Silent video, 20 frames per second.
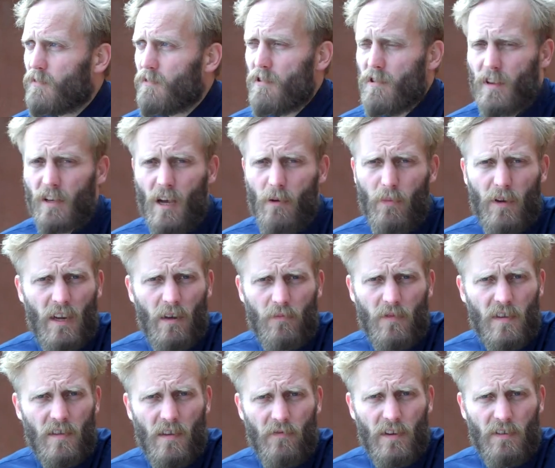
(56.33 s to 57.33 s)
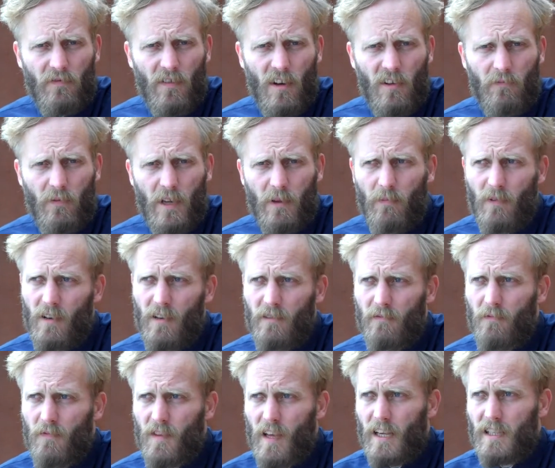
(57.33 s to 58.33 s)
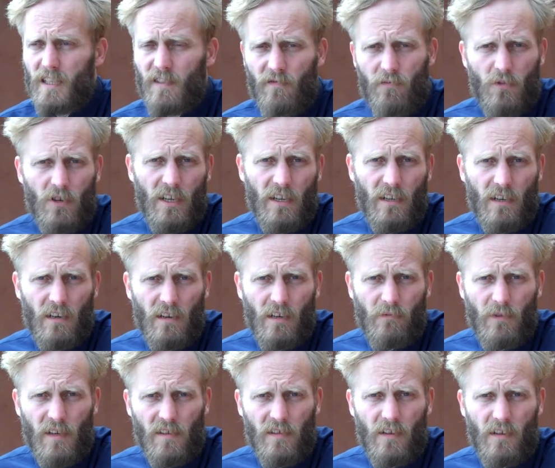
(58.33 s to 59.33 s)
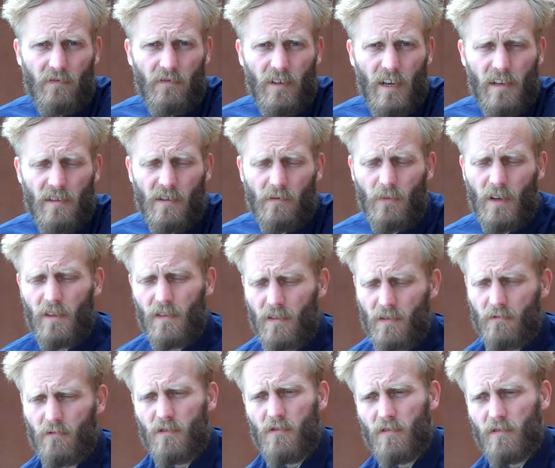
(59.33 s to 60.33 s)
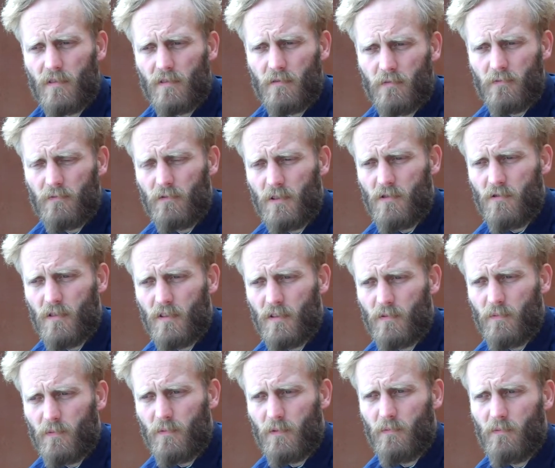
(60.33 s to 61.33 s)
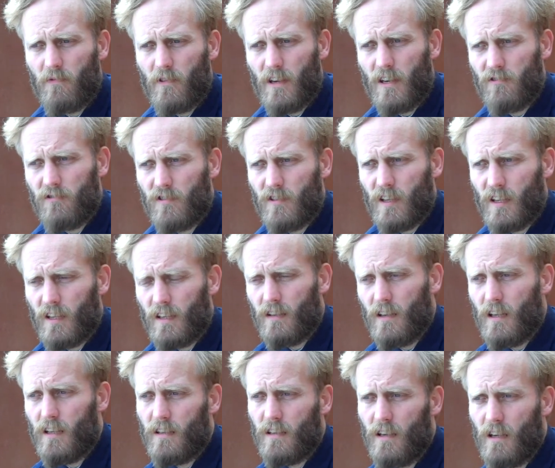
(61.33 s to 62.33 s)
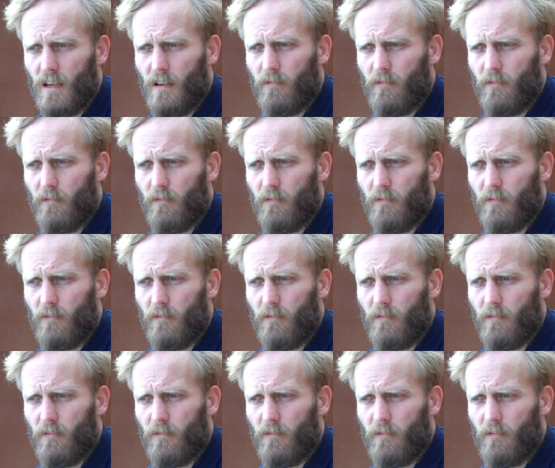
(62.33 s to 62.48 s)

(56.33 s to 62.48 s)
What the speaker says: Grew the company up to 75 people and sacked everybody, including myself, in 18 months, which was pretty interesting. And then